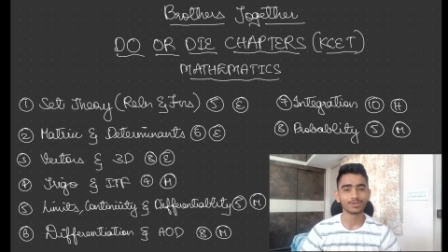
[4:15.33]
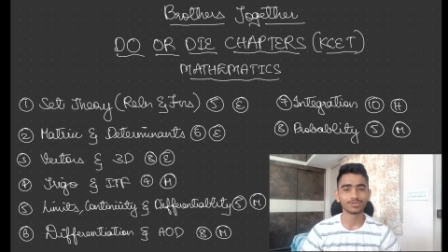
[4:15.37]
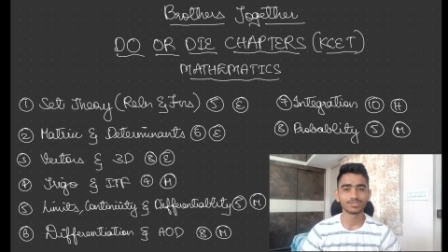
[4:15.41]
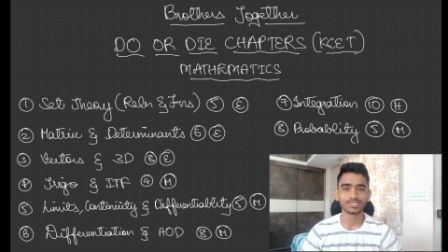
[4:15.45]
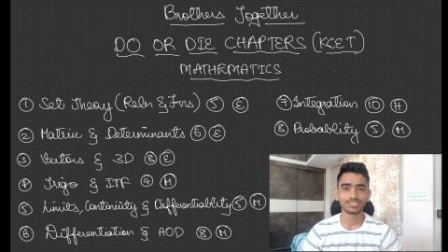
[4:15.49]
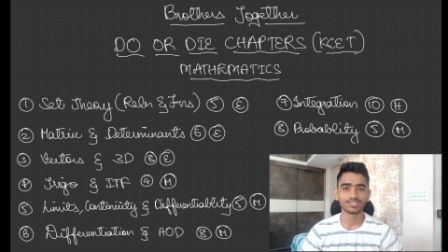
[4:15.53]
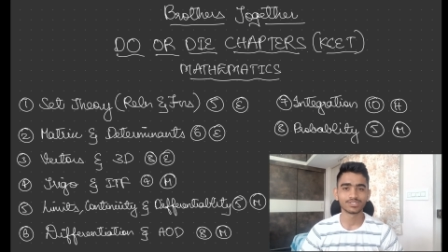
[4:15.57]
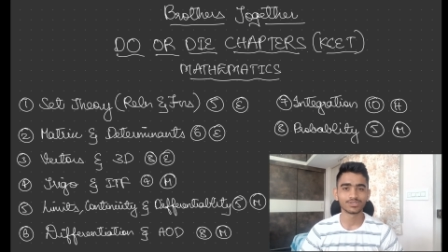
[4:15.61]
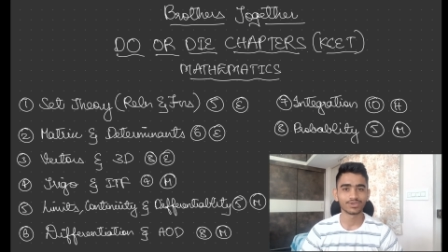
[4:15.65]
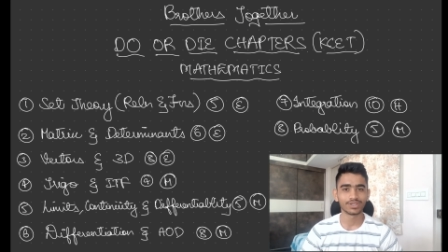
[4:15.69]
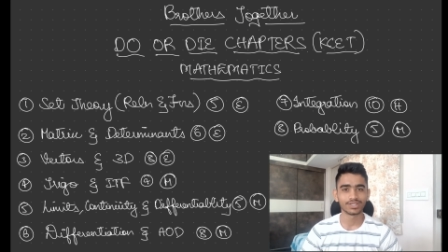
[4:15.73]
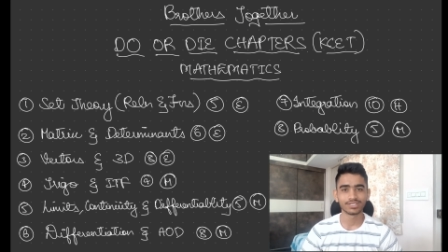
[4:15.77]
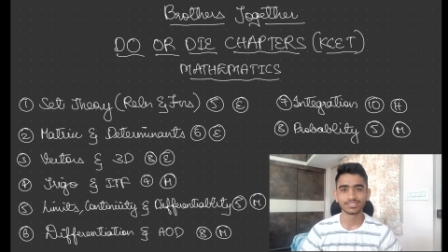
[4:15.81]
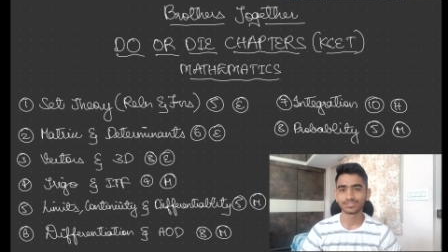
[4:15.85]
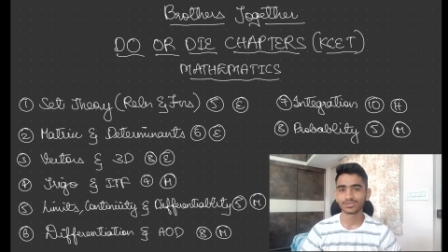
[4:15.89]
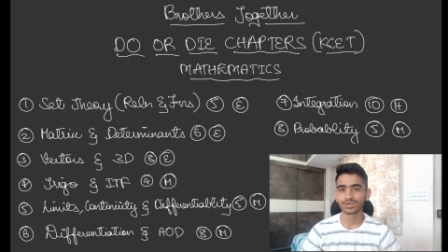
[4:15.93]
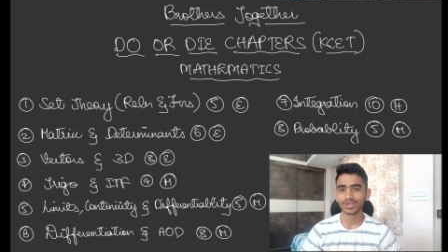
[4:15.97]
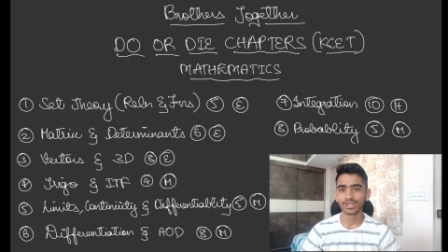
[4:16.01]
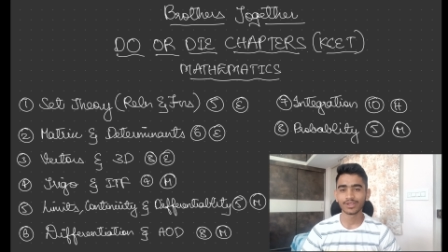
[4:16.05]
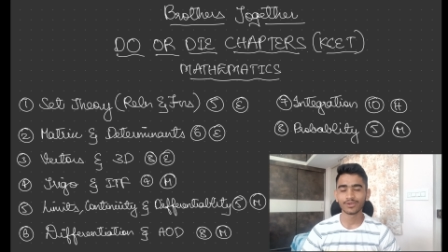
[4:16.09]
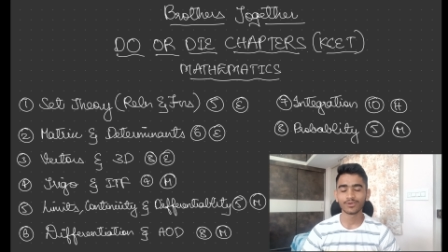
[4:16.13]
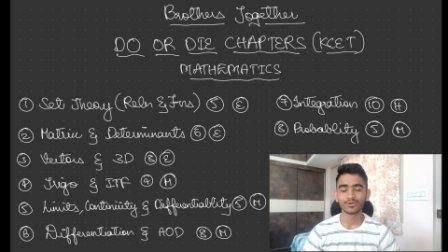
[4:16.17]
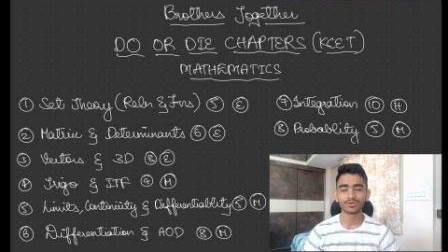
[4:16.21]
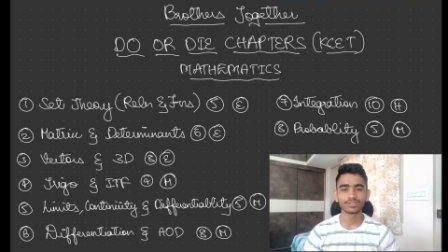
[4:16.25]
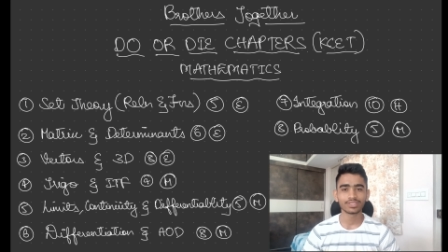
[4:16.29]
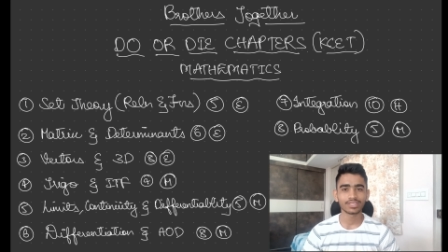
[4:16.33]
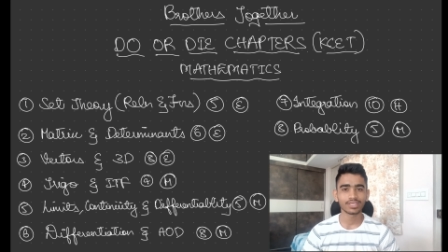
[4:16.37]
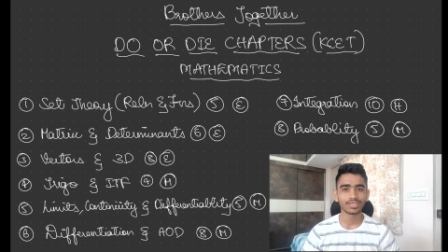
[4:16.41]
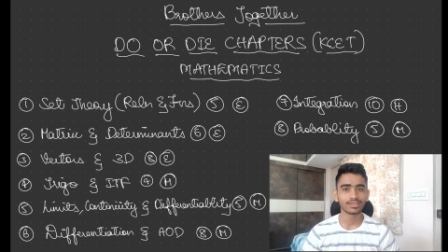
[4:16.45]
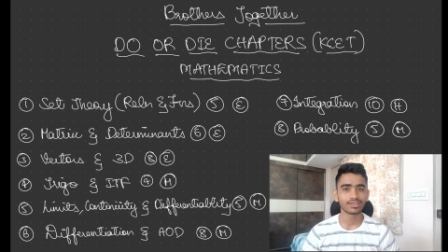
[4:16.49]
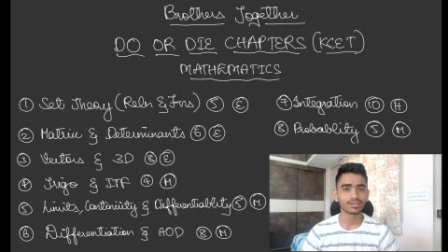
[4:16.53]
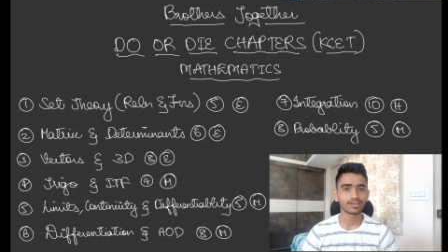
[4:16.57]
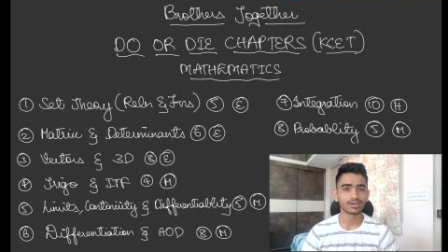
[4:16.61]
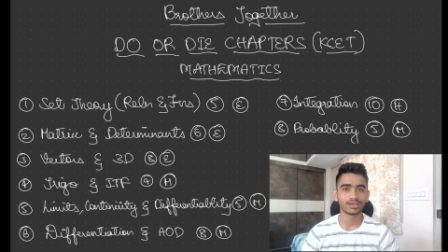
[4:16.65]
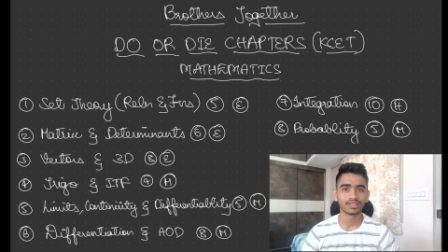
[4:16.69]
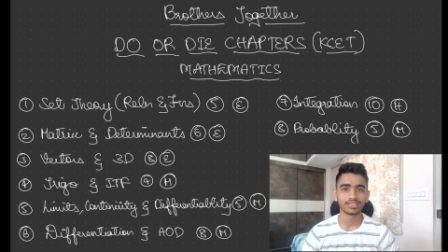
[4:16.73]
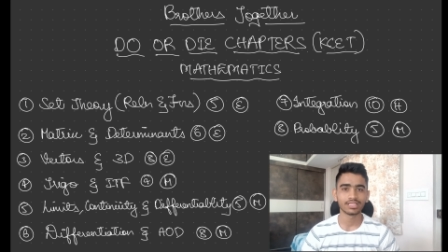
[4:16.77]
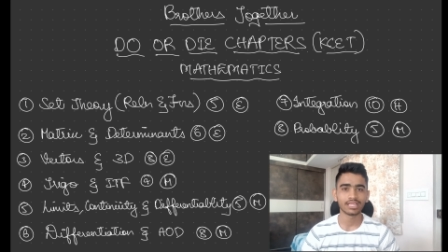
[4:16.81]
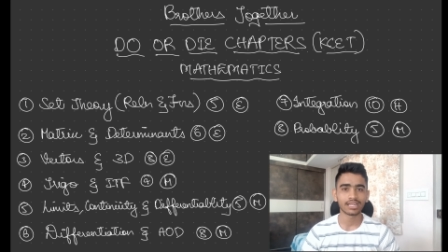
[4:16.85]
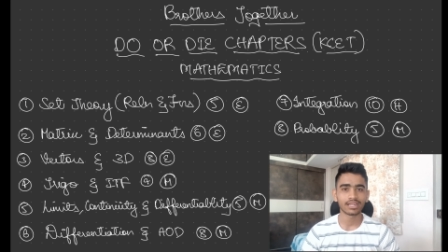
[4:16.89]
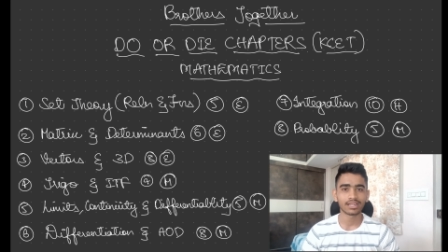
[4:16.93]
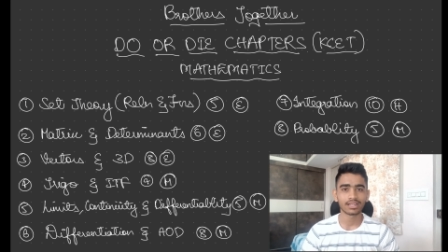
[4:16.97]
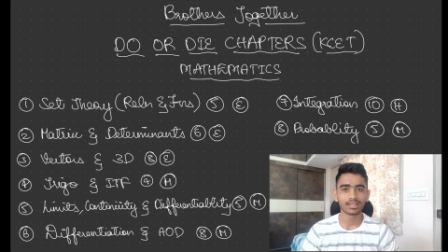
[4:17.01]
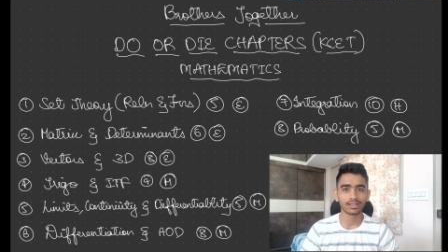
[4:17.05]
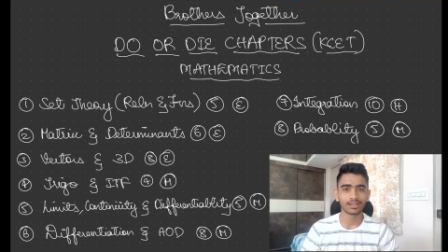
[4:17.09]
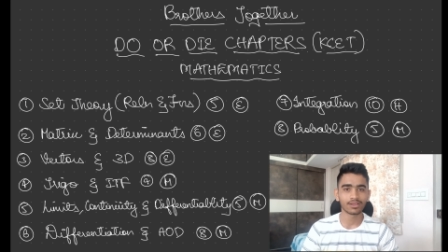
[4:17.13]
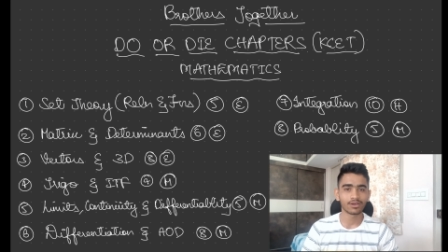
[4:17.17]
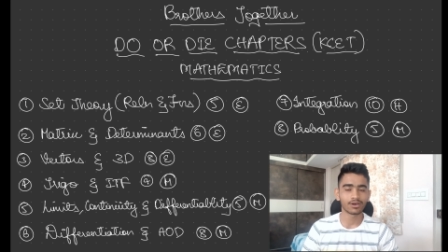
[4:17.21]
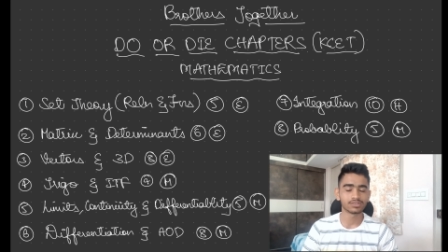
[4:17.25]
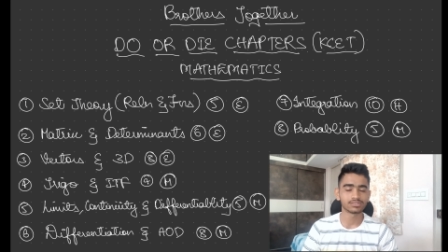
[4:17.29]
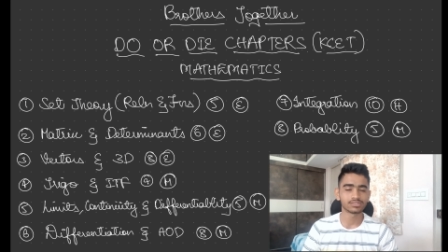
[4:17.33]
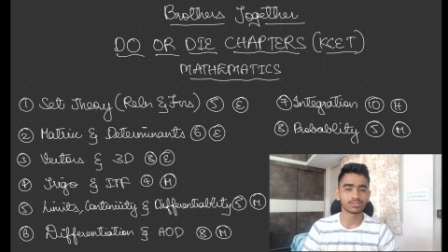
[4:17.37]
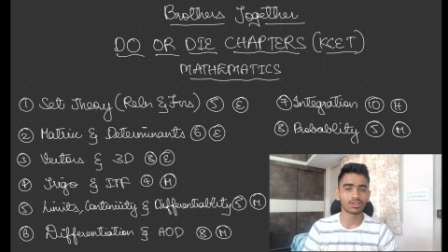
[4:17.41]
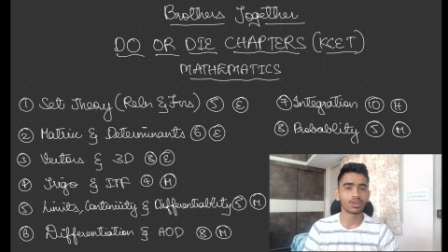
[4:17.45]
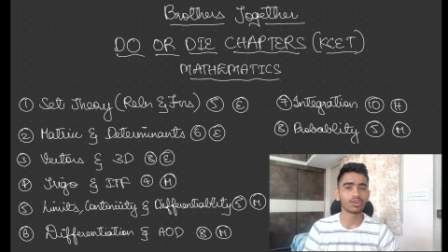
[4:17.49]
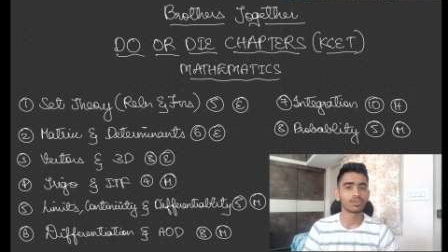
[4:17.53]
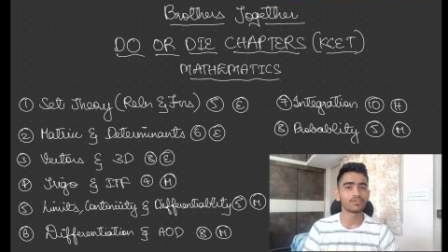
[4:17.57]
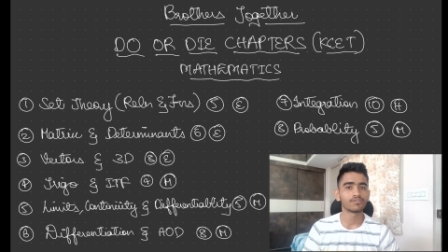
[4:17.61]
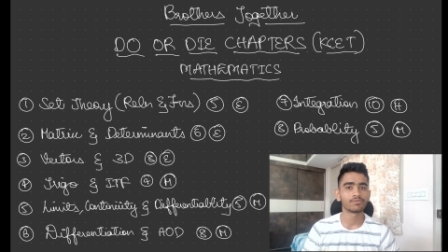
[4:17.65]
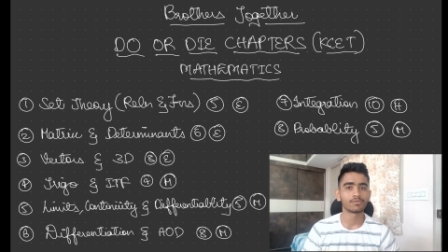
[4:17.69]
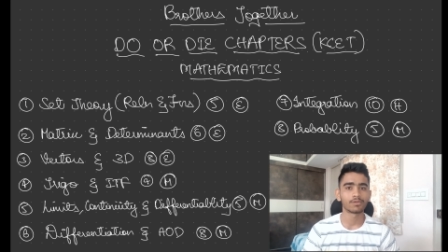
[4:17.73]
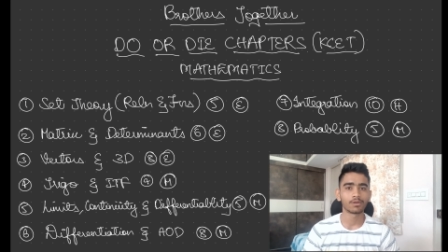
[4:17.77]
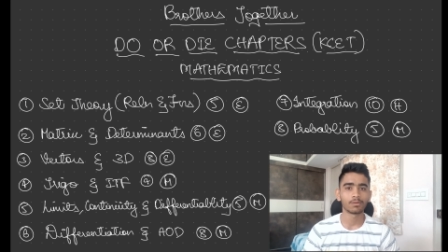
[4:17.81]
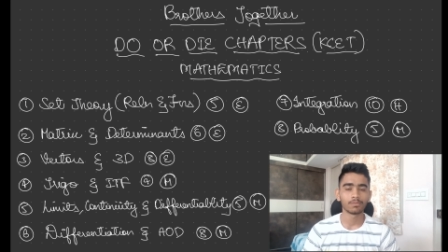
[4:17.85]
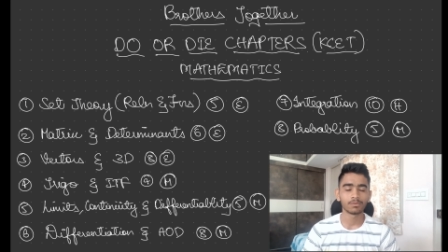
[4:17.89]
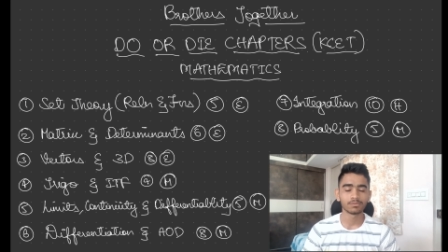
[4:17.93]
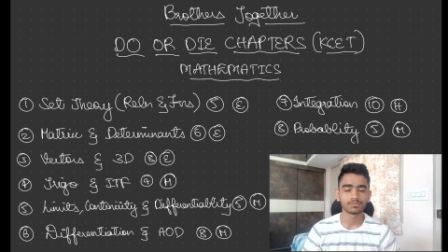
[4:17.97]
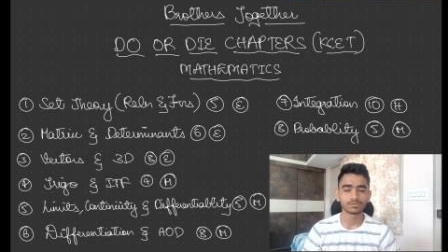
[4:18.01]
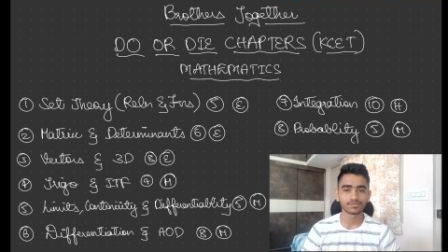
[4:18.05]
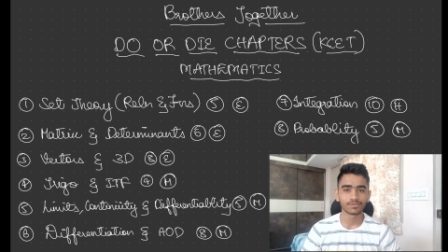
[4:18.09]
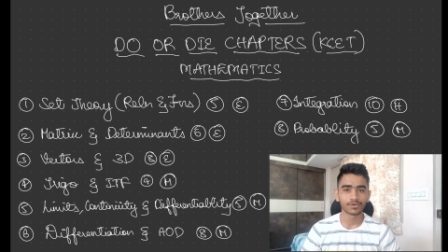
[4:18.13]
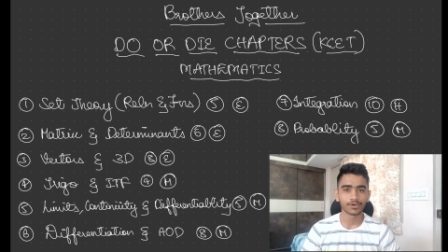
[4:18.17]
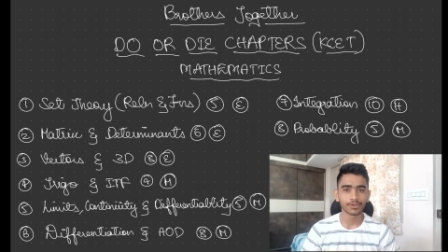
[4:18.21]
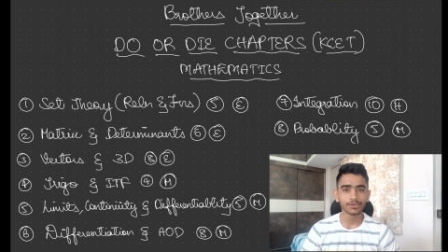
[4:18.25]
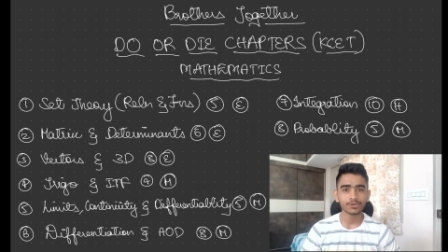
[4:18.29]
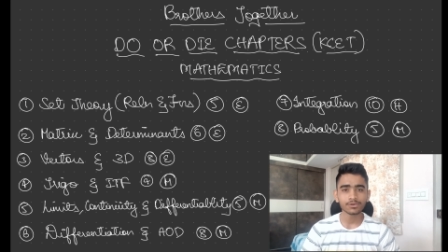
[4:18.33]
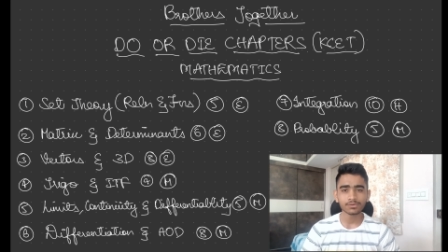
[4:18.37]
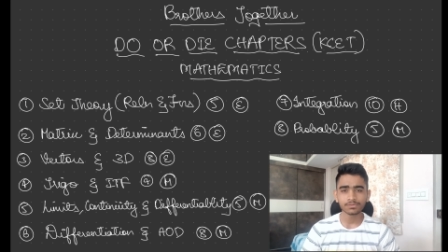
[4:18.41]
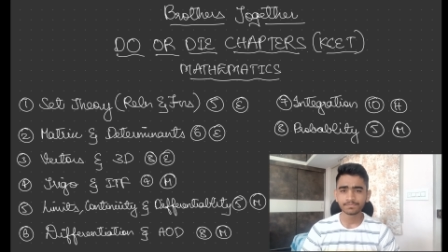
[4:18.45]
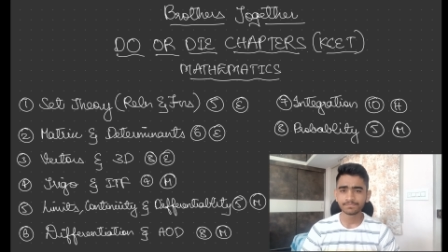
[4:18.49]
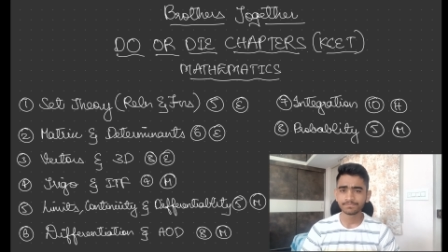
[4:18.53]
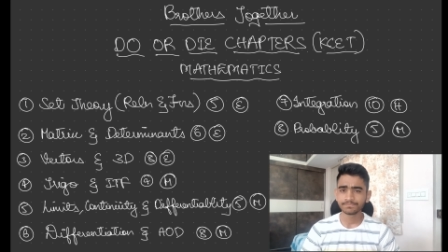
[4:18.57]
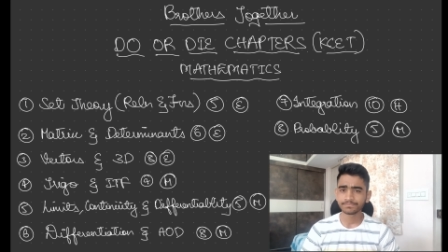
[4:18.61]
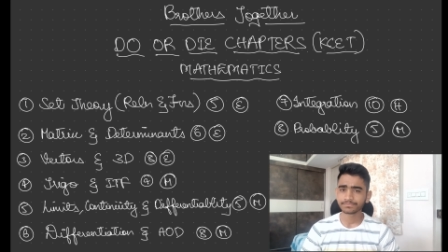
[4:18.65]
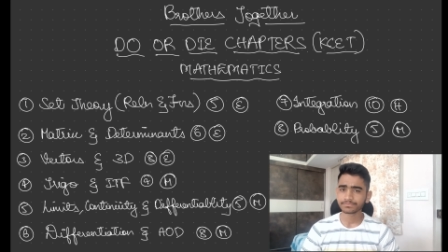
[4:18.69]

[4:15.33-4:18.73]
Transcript: puc student so i don't think uh, that will cause a lot of problems for you